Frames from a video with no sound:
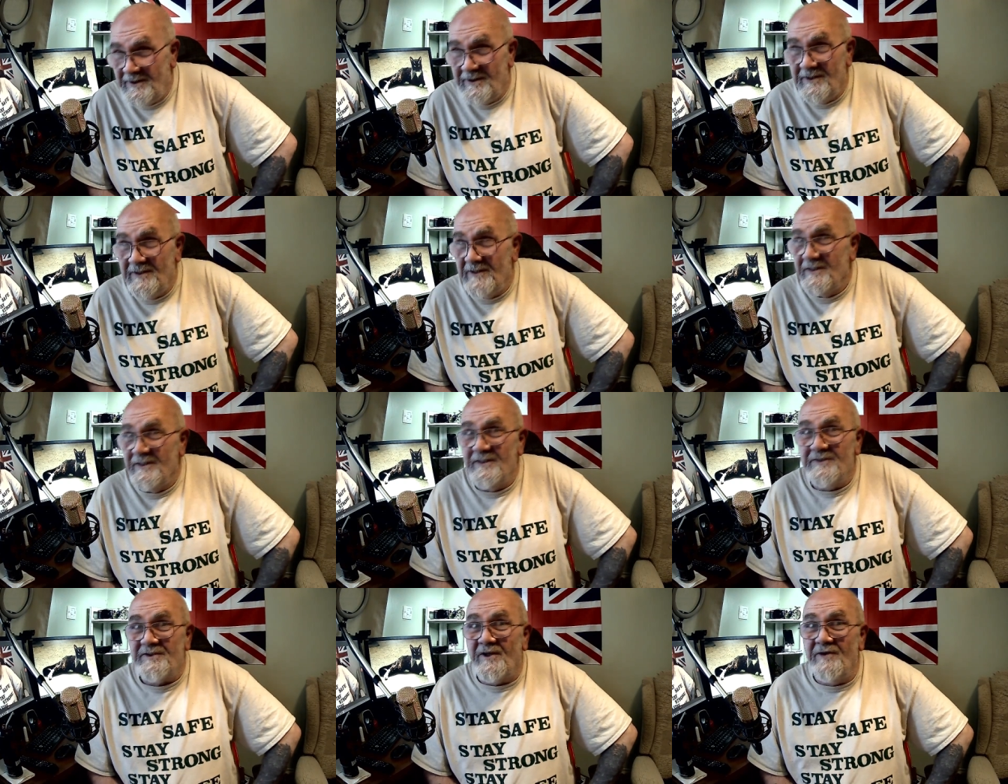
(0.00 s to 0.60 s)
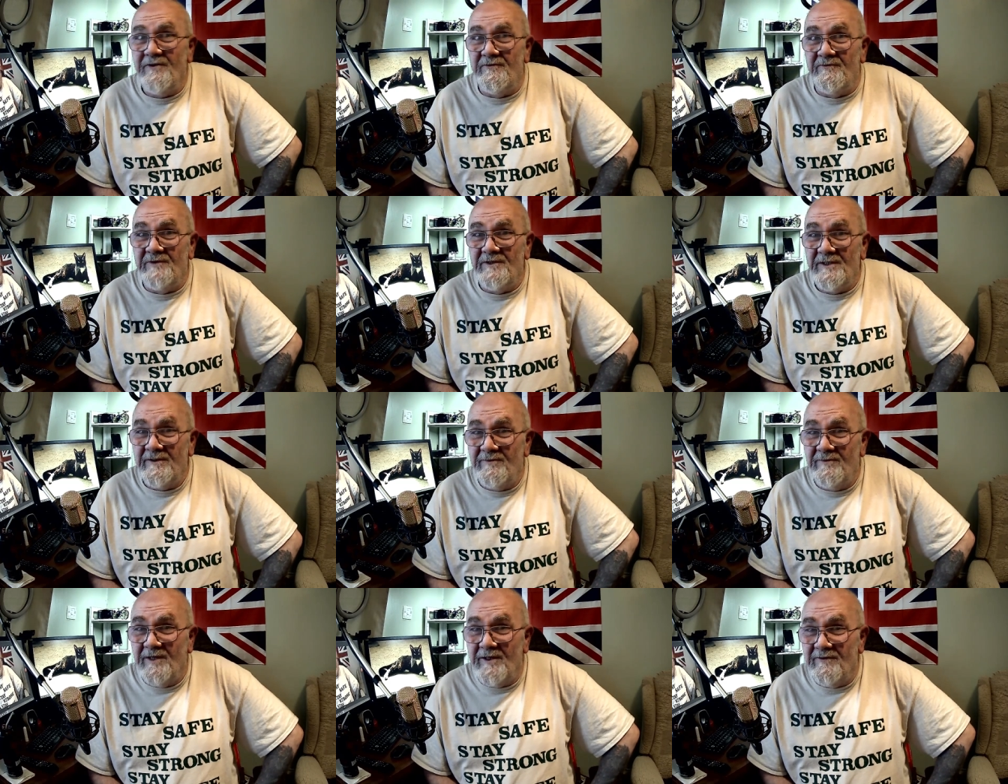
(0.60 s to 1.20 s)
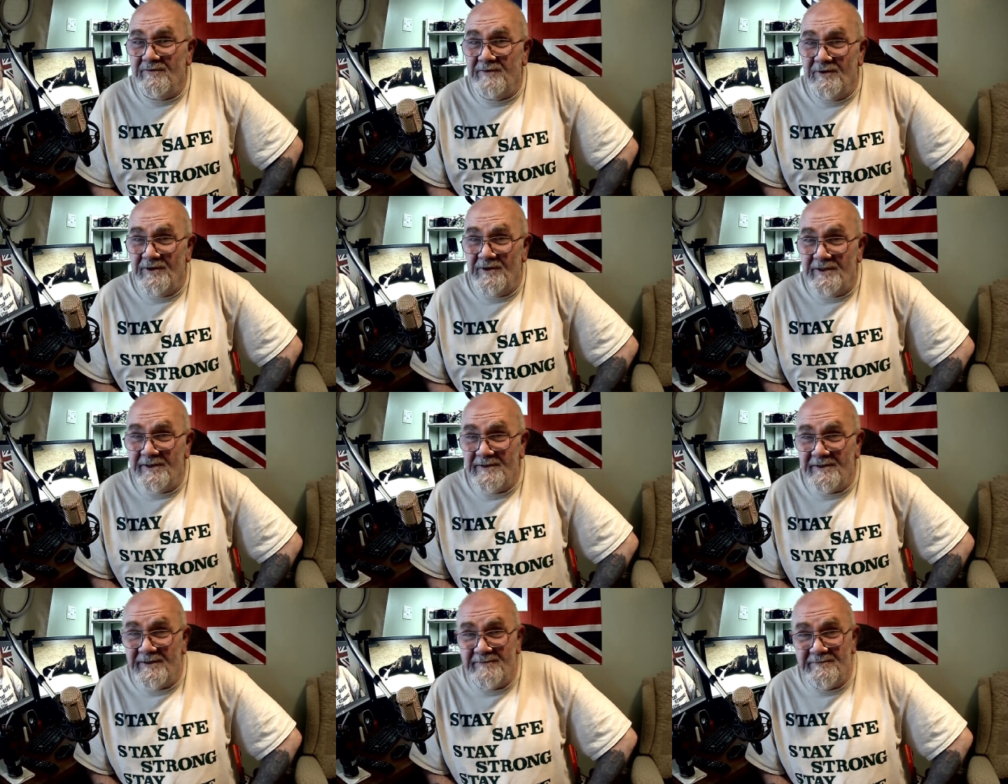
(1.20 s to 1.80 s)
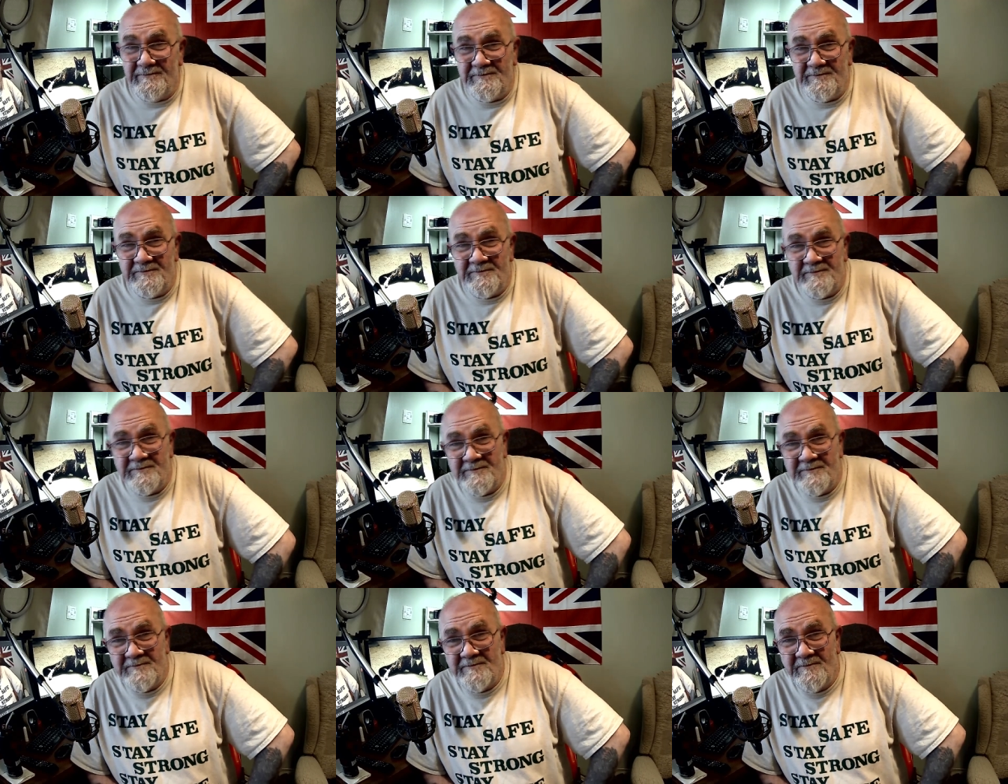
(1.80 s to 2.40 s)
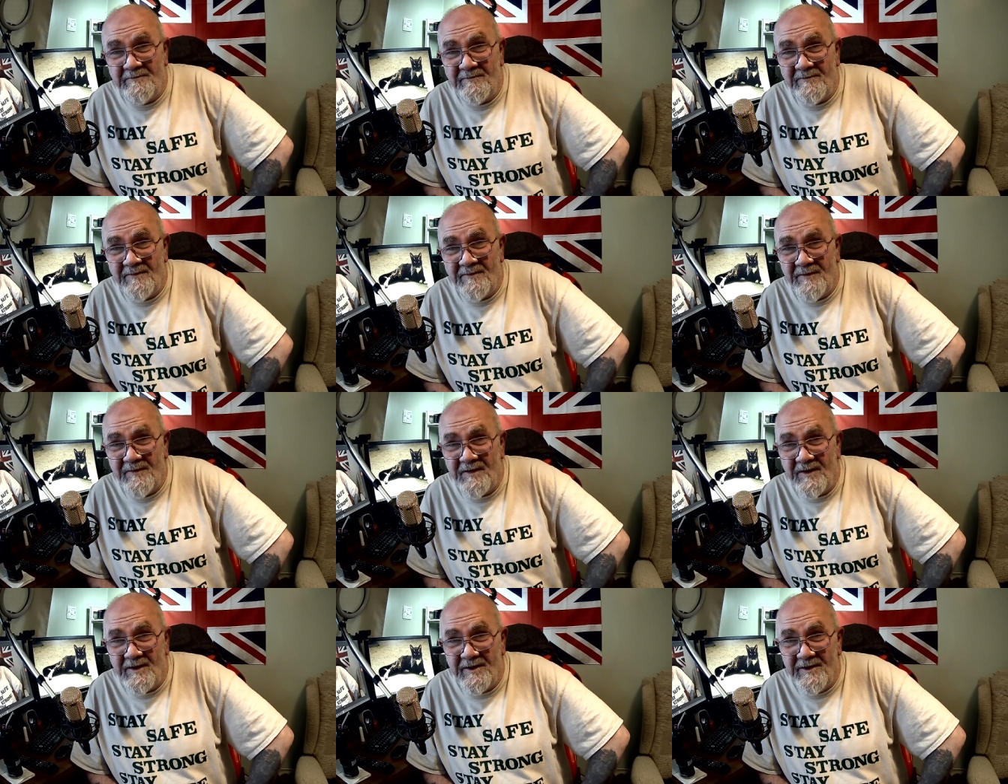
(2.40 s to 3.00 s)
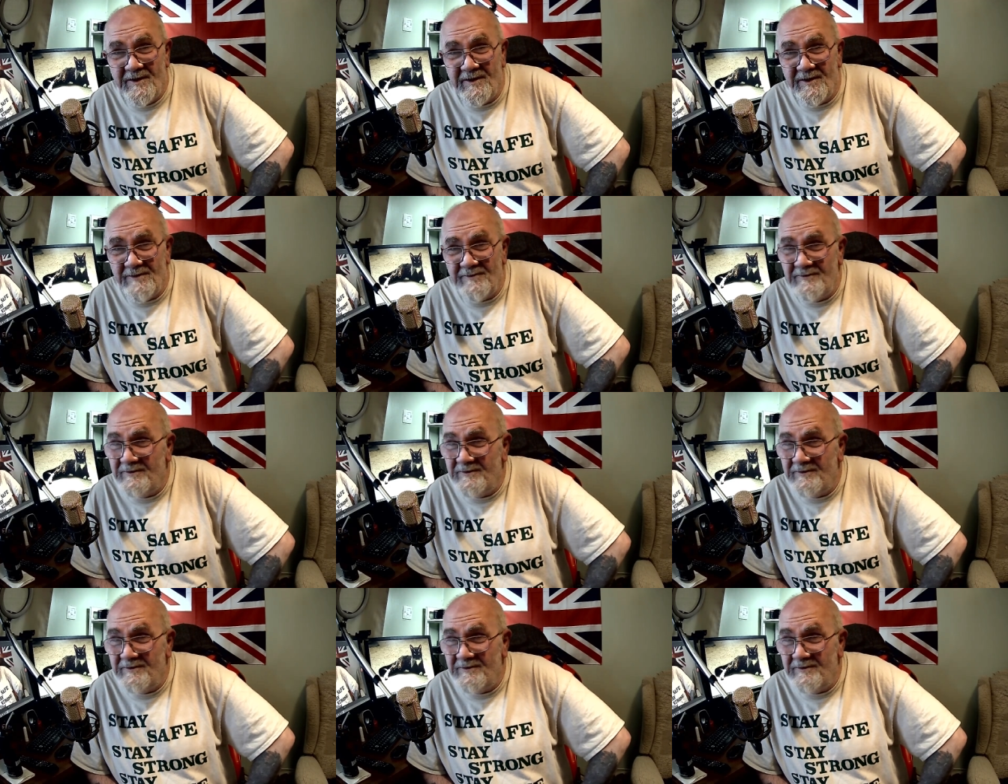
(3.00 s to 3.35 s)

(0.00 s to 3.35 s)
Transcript: That's going really well for you, isn't it? You know,